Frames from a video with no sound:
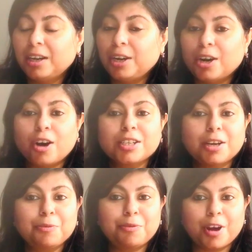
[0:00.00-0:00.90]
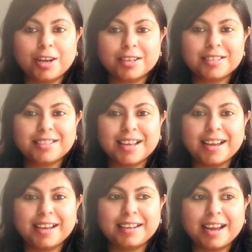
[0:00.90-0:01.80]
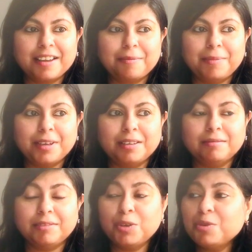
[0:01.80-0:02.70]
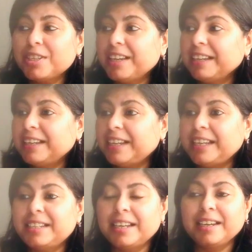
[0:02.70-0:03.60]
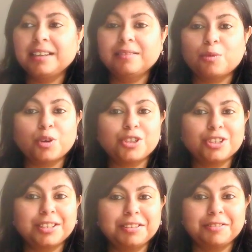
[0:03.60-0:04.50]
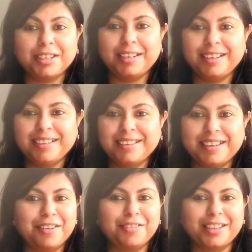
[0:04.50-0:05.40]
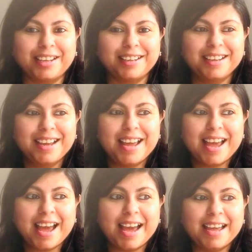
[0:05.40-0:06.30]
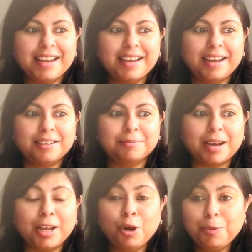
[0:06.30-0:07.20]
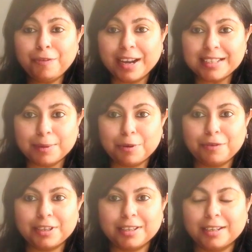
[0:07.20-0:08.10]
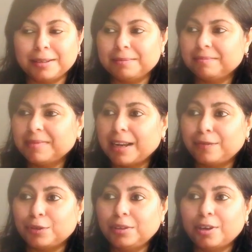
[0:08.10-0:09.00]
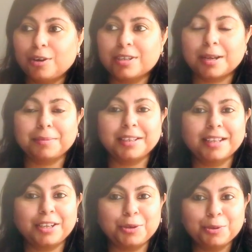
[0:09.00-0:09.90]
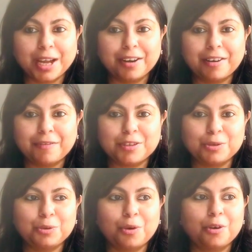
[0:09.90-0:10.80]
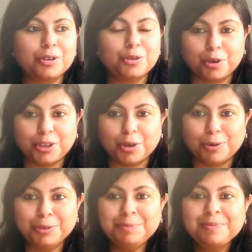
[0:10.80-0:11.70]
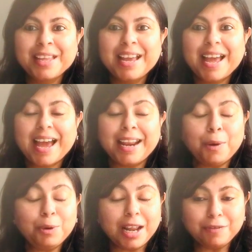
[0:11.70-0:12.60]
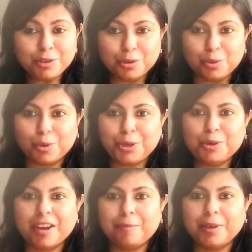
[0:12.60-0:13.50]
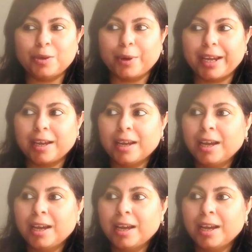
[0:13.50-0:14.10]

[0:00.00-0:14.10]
lockdown products that I have been using, eating, watching, reading, everything. And I hope you find some of it helpful or something that you can refer to or do on your own. And I would love to know what you have been doing.